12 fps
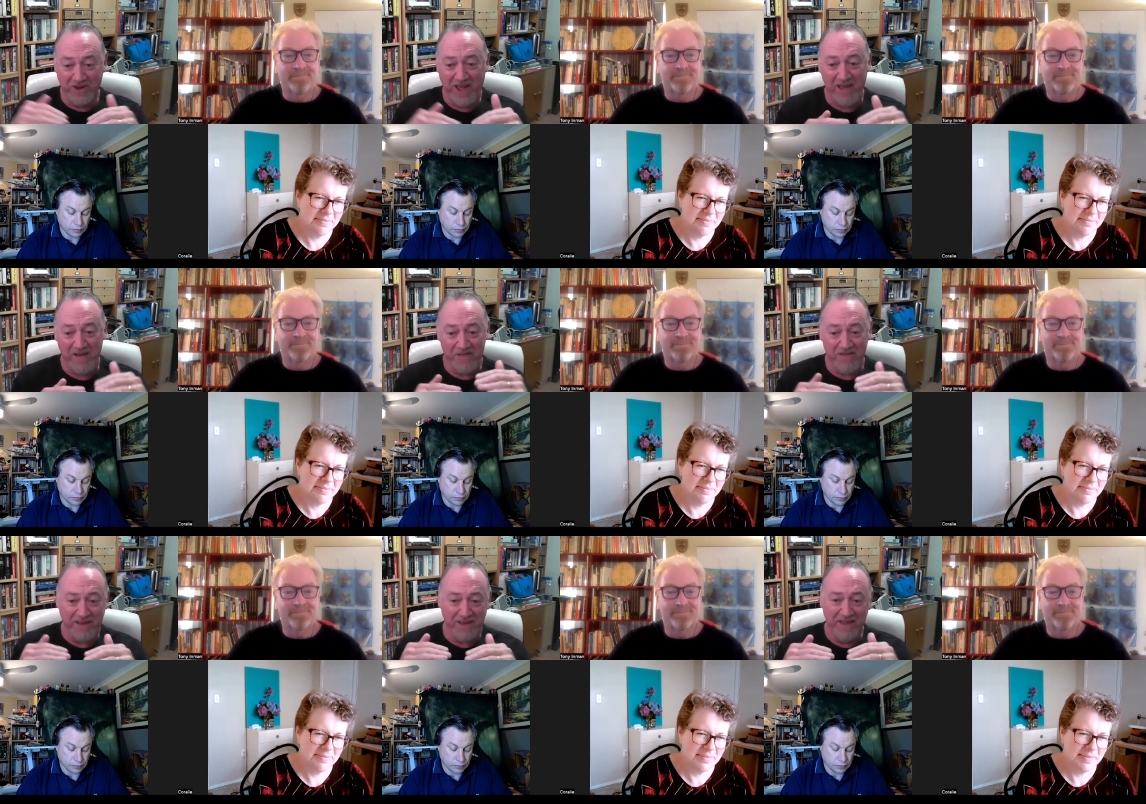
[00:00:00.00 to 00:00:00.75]
Speaker 1: to have, I
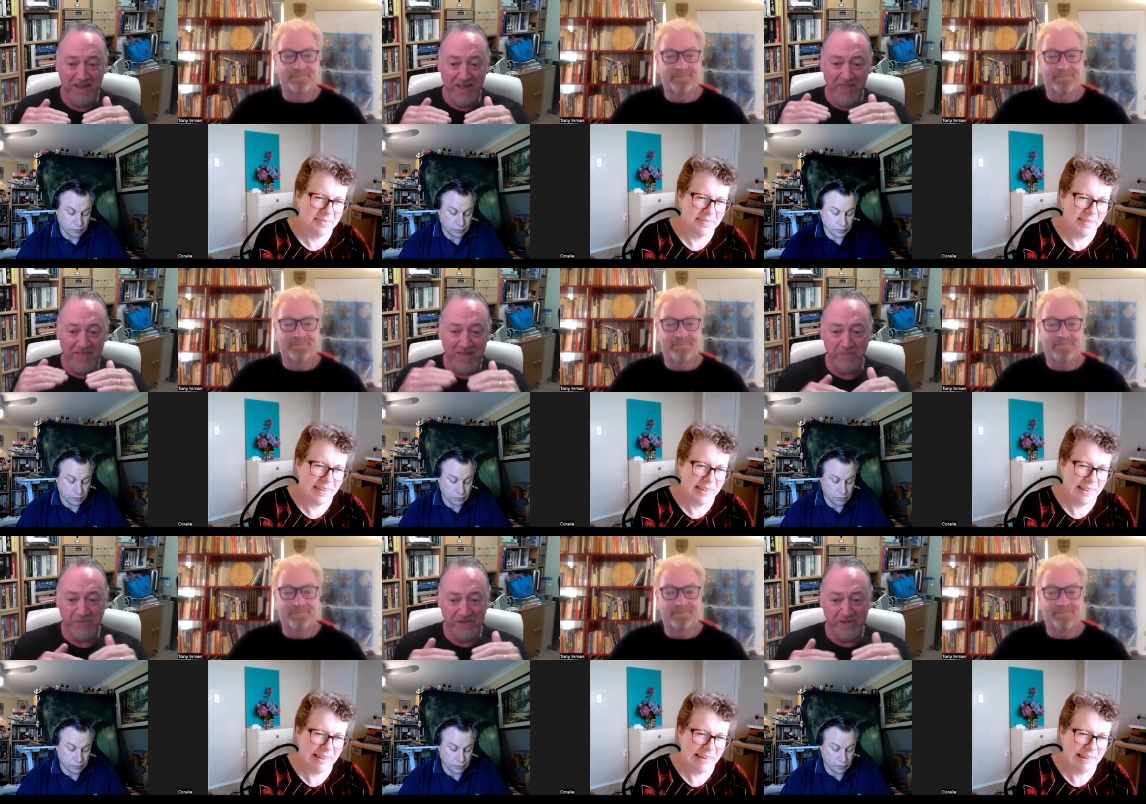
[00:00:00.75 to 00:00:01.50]
think, the
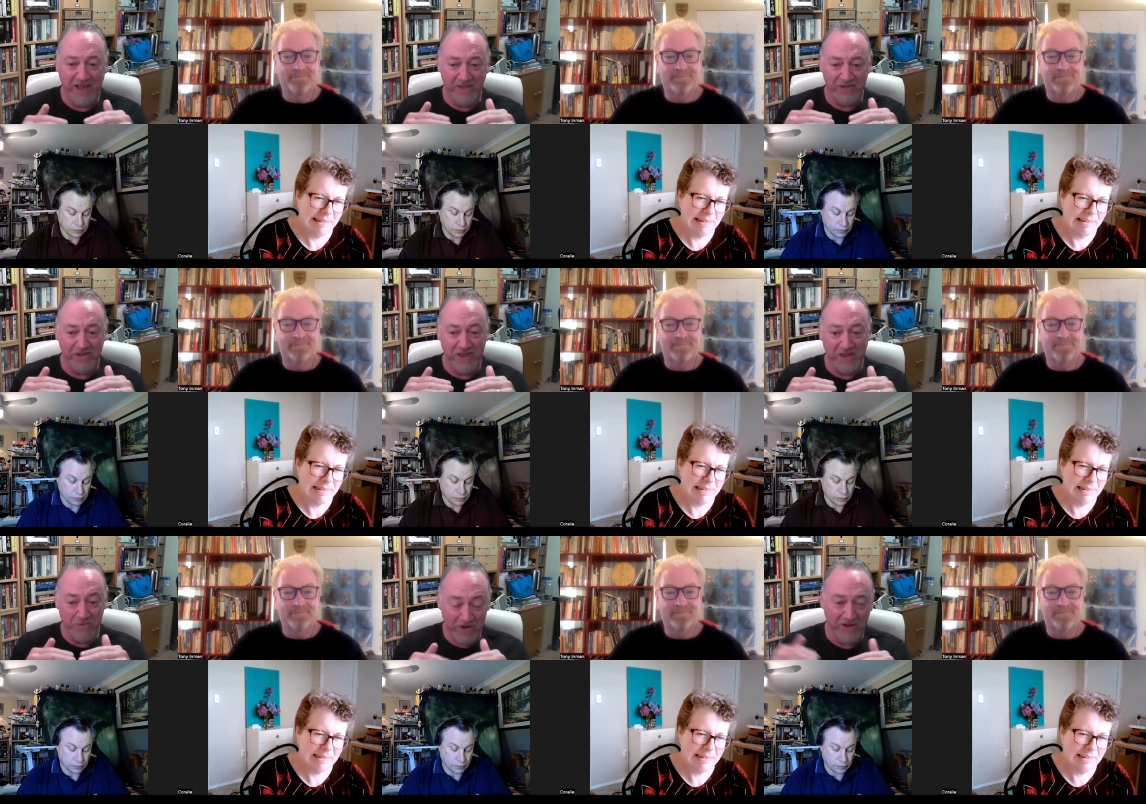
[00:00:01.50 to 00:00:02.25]
ups and downs to
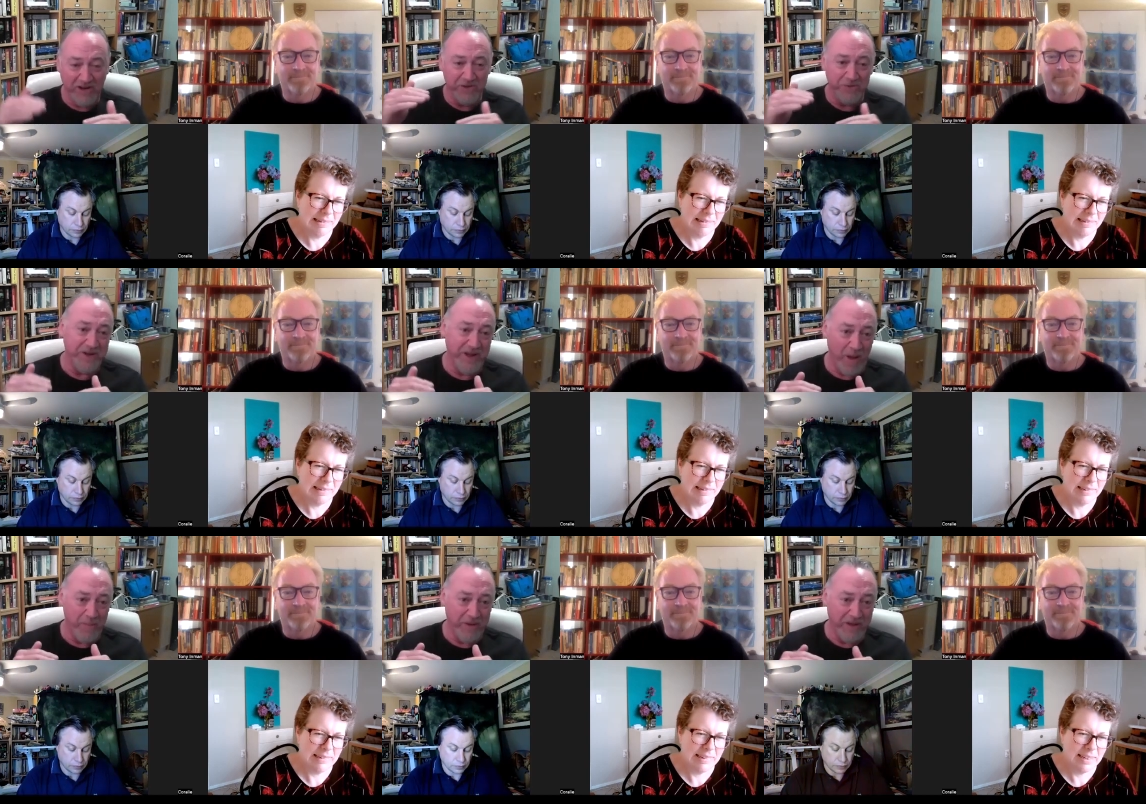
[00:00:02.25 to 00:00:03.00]
then realise when
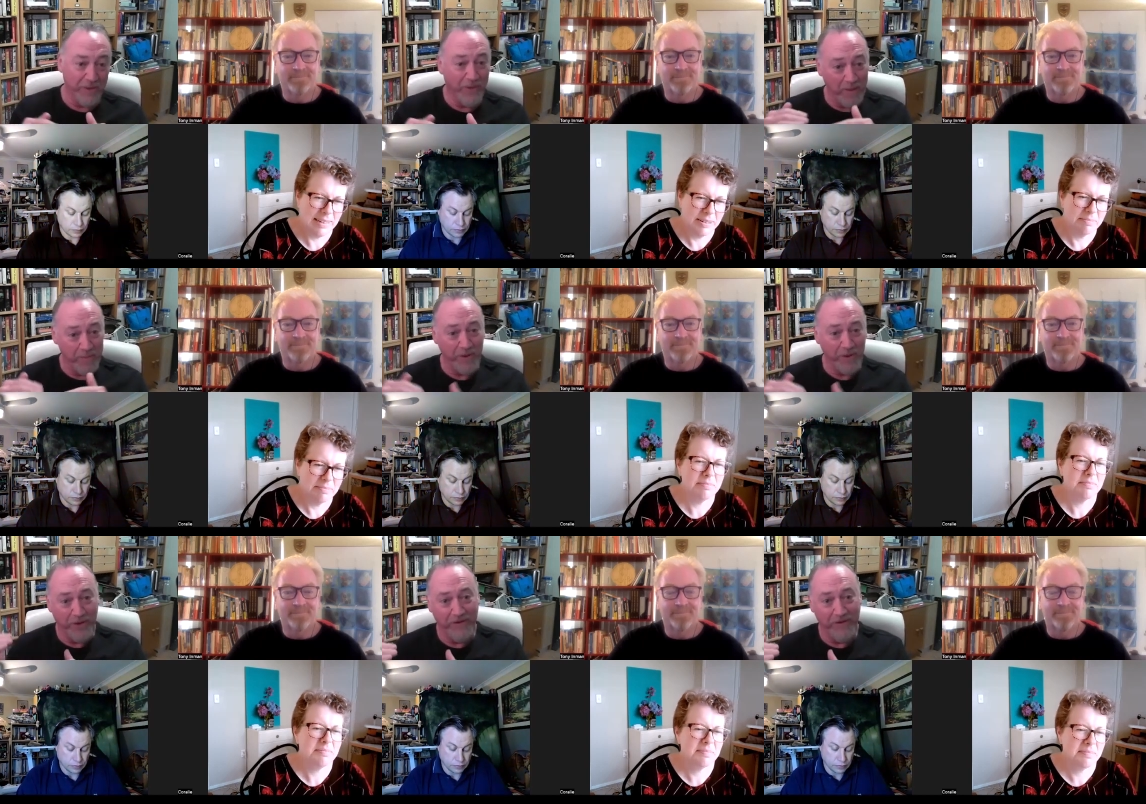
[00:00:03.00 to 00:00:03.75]
you're happy or
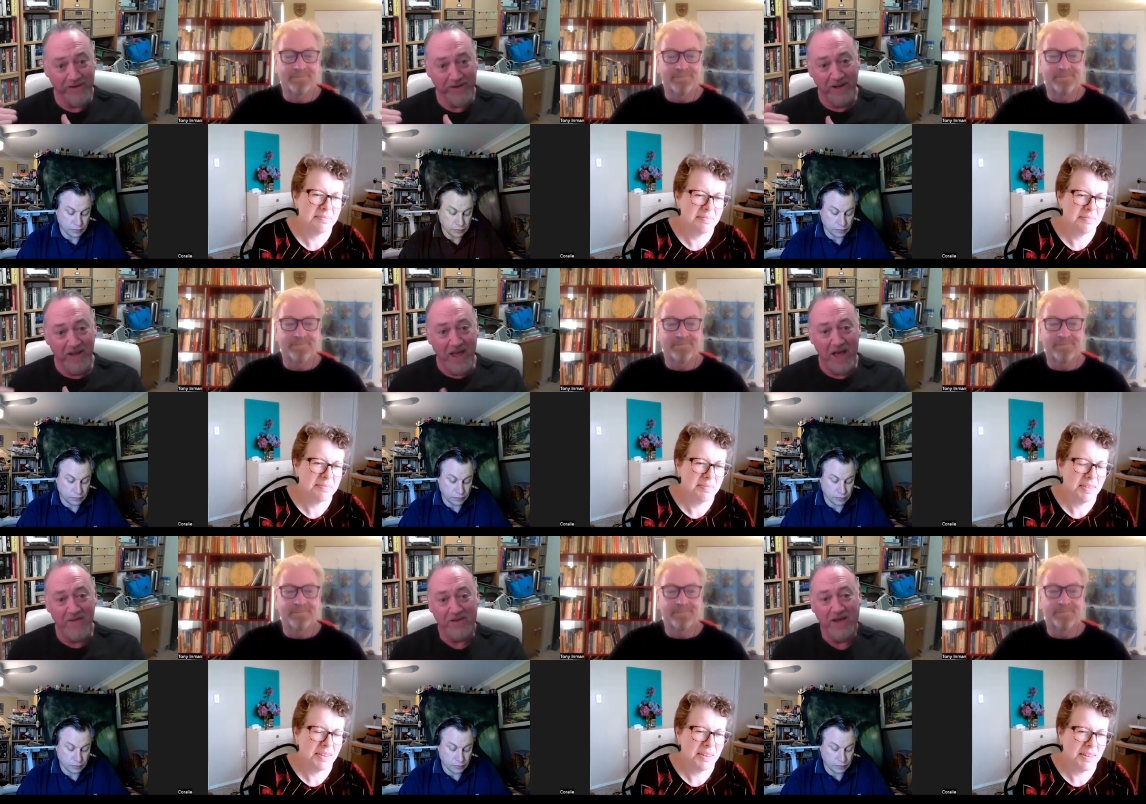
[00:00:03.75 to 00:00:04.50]
happier and
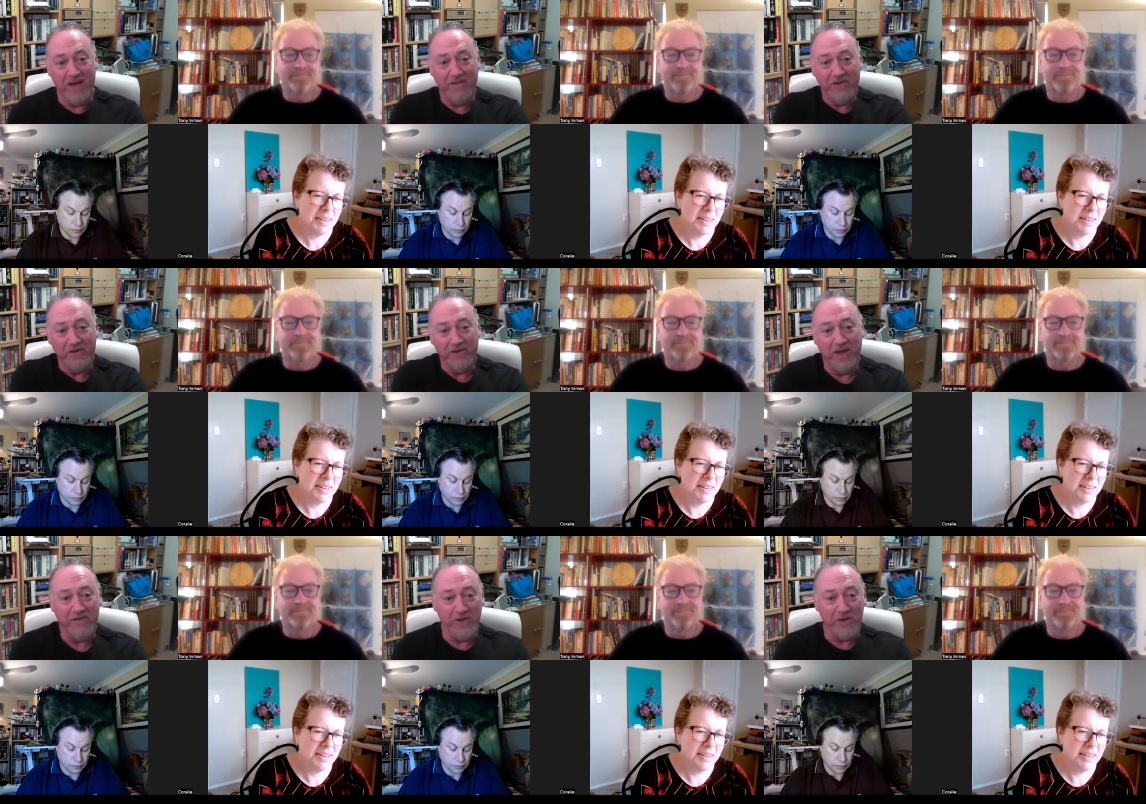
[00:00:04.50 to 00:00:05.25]
having having
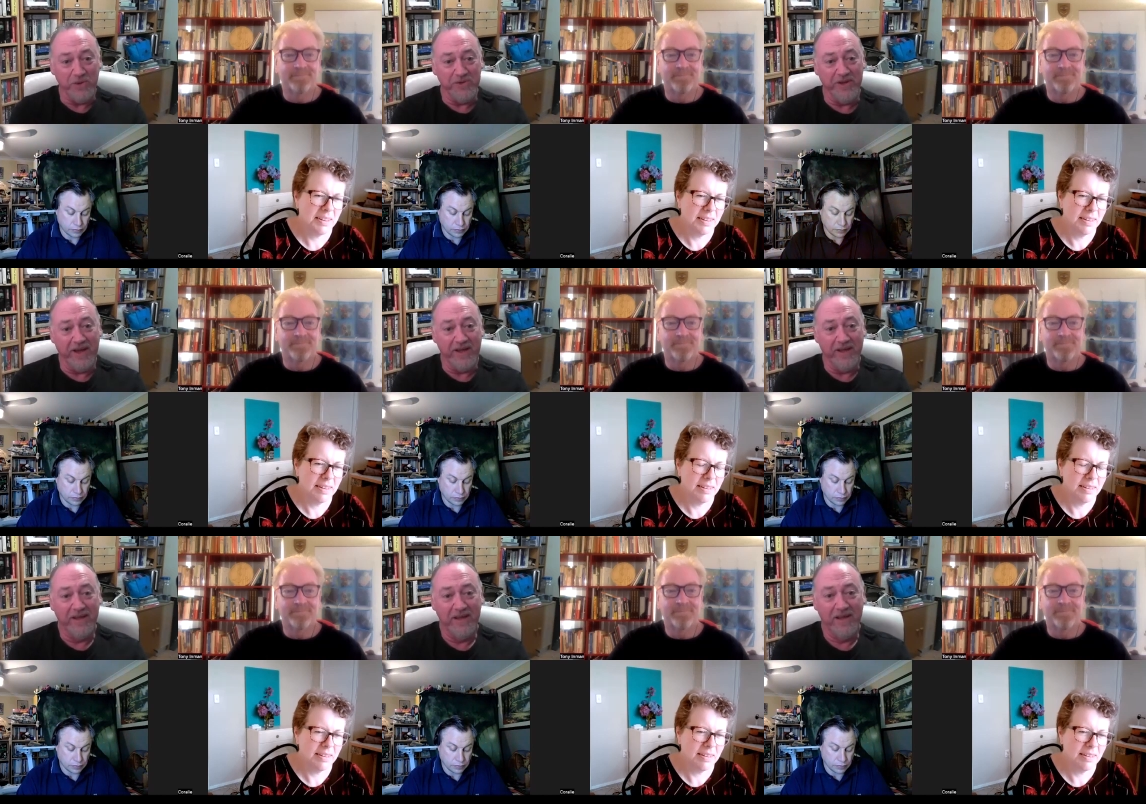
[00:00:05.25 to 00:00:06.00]
having a good day.
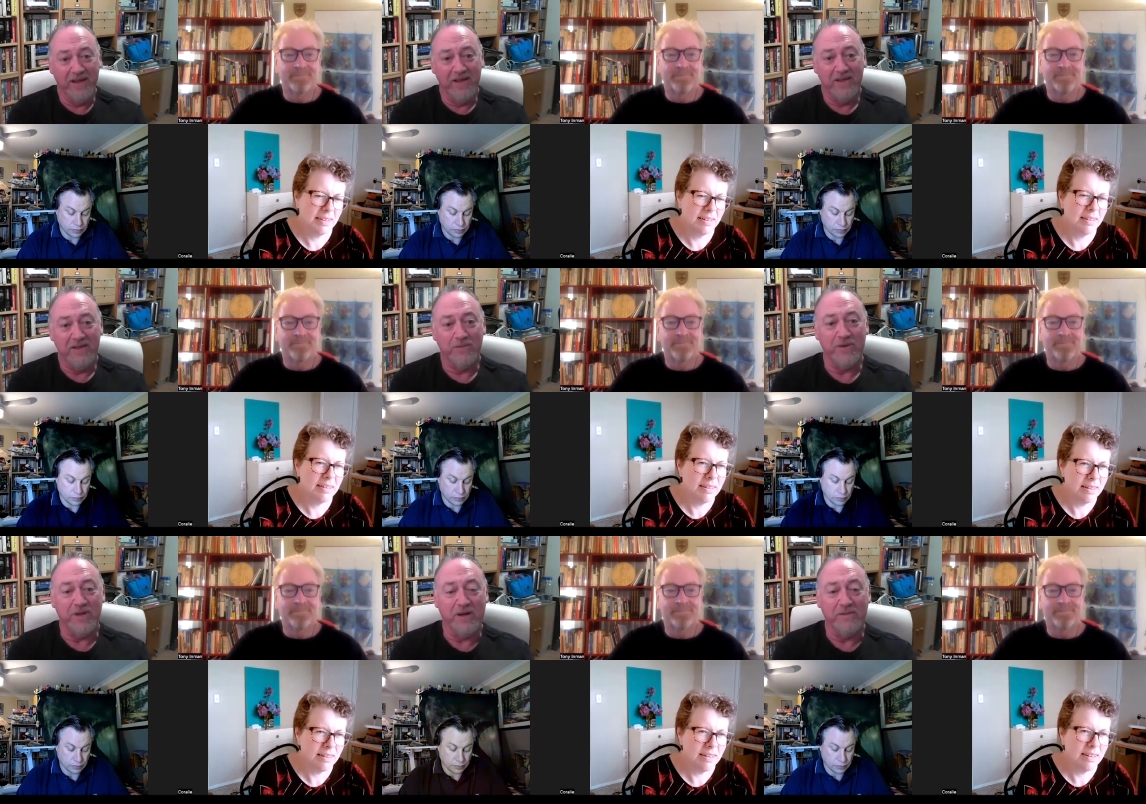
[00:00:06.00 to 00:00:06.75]

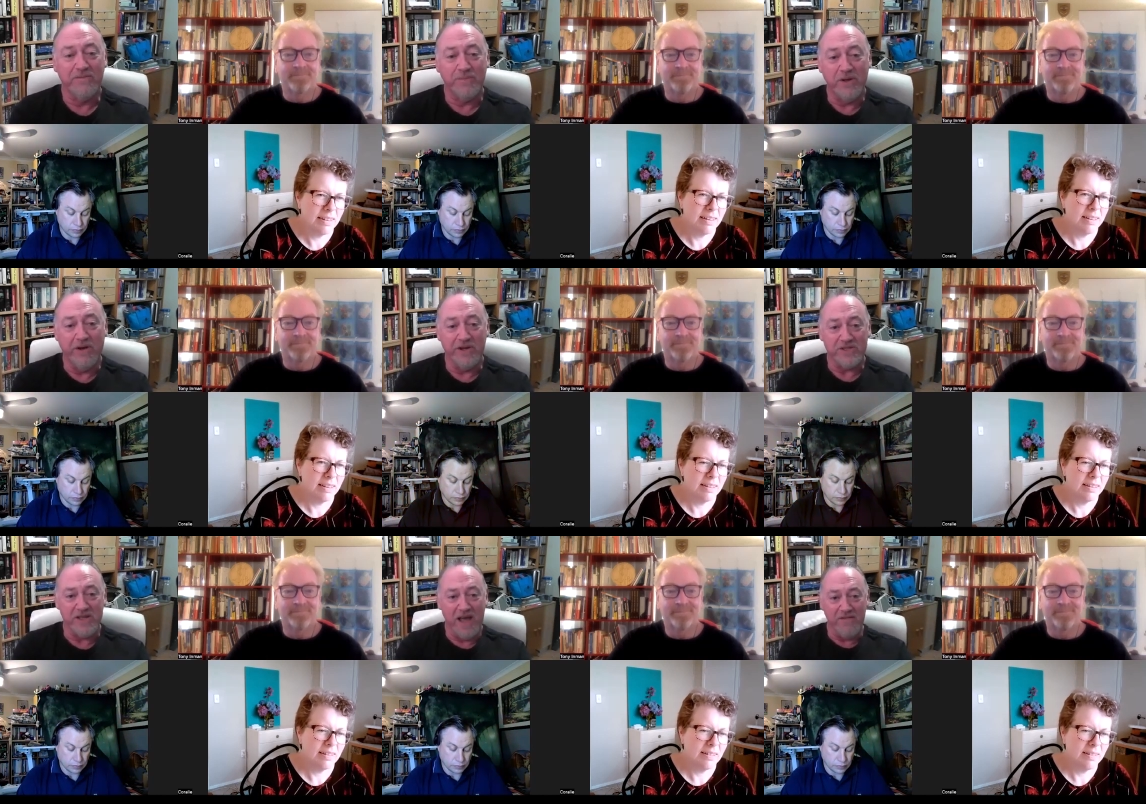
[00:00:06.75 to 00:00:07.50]
You know, it'd be nice
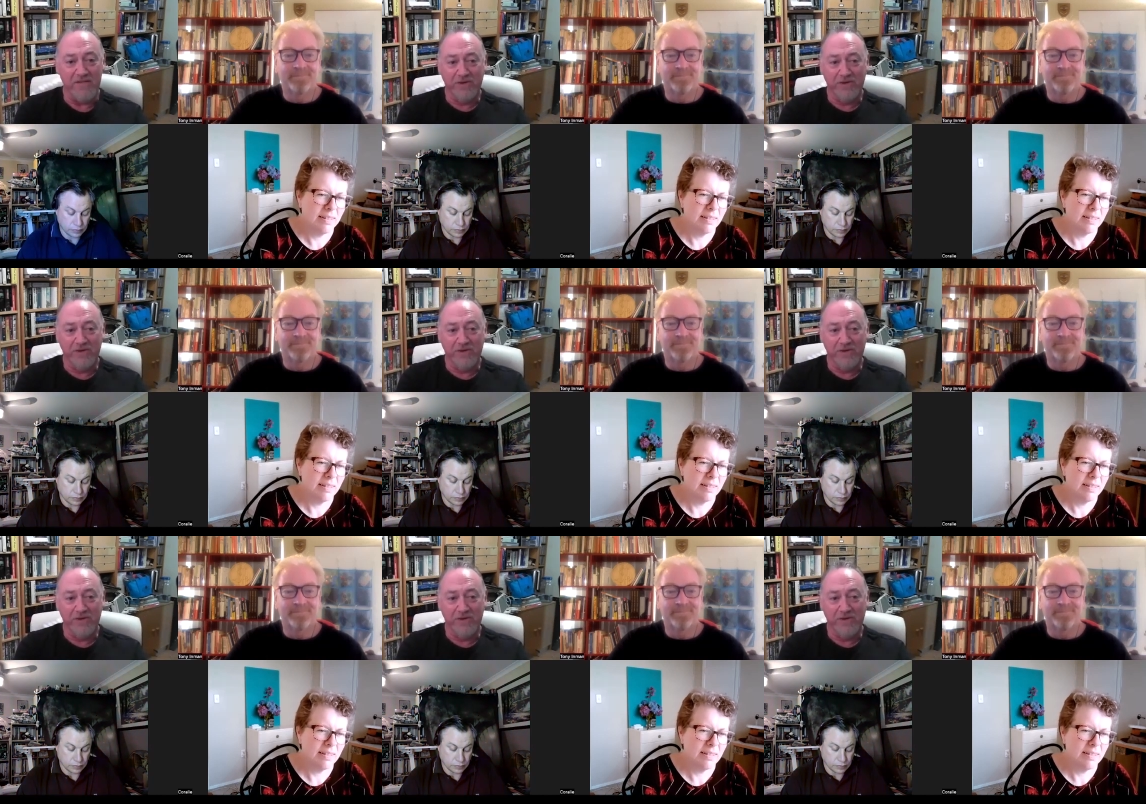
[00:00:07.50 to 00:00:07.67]
to have